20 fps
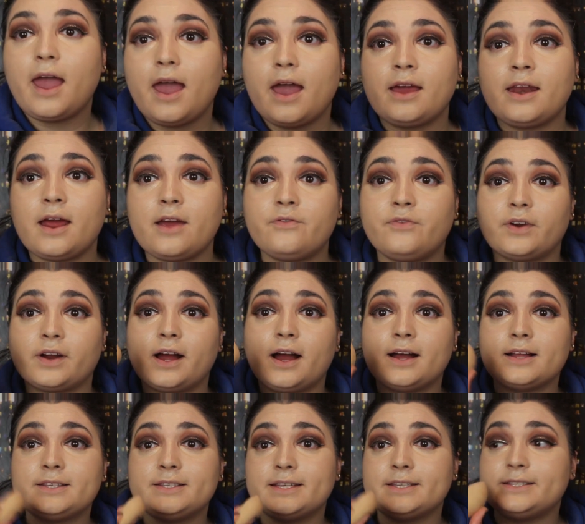And I
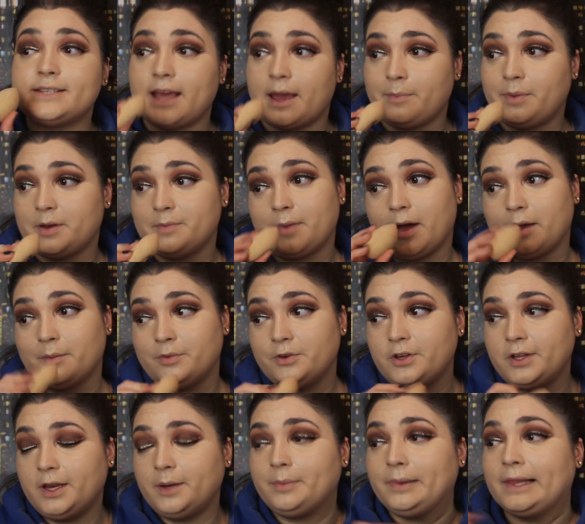forgot to dampen my
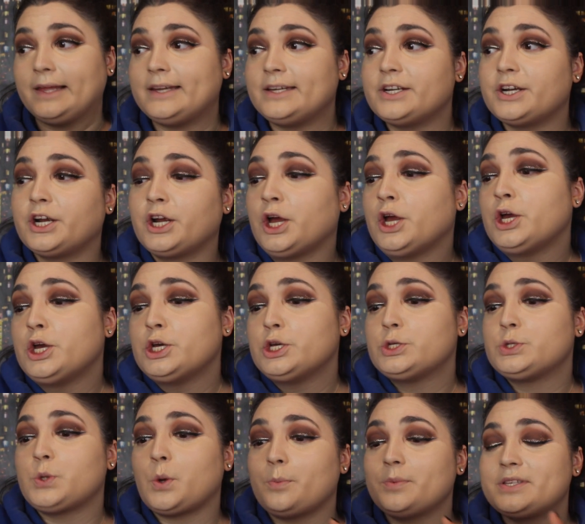beauty blender,
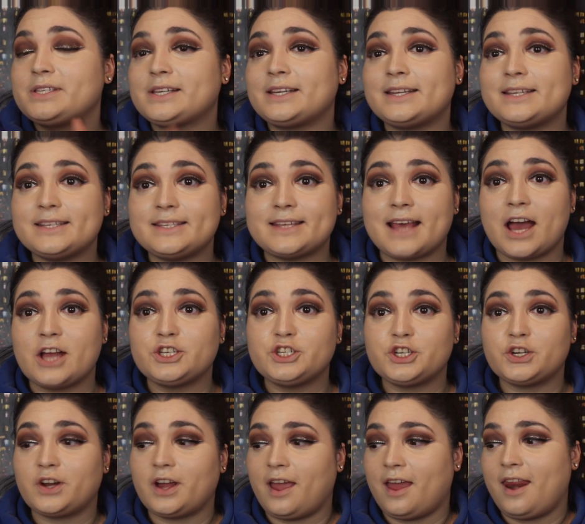so I'm just going to
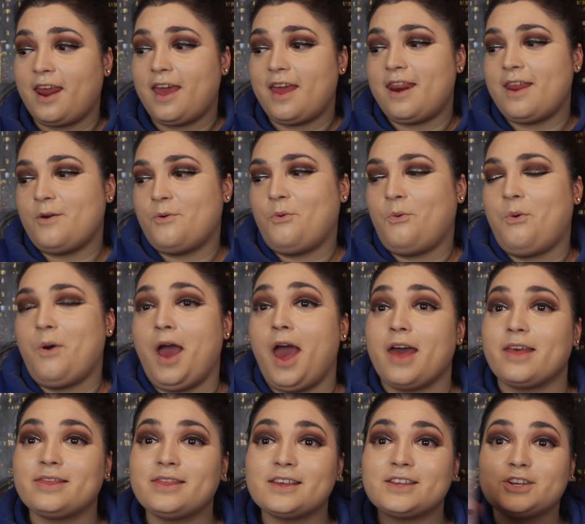saturate it
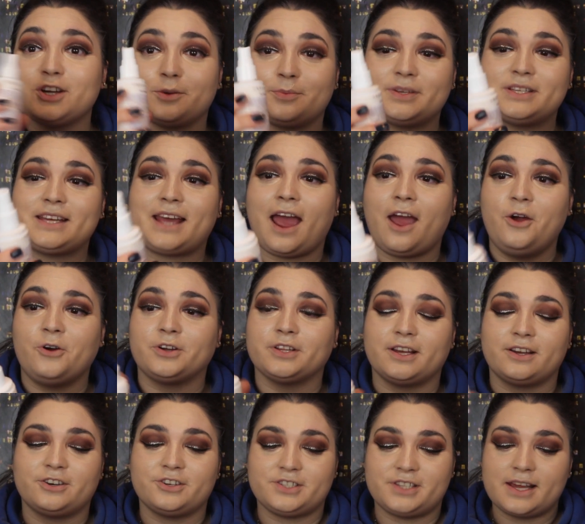with Urban Decay All
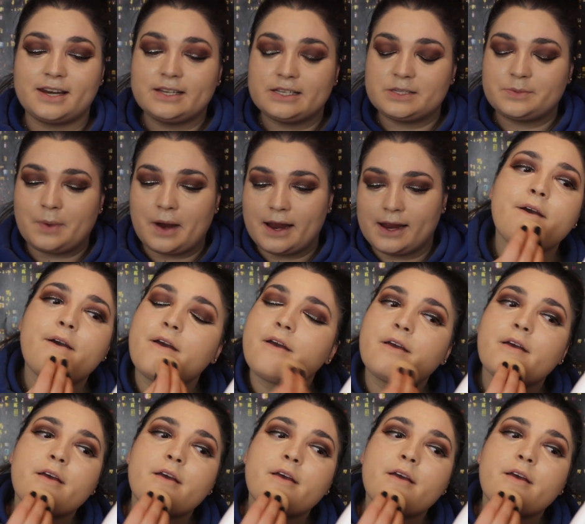Nighter Setting Spray.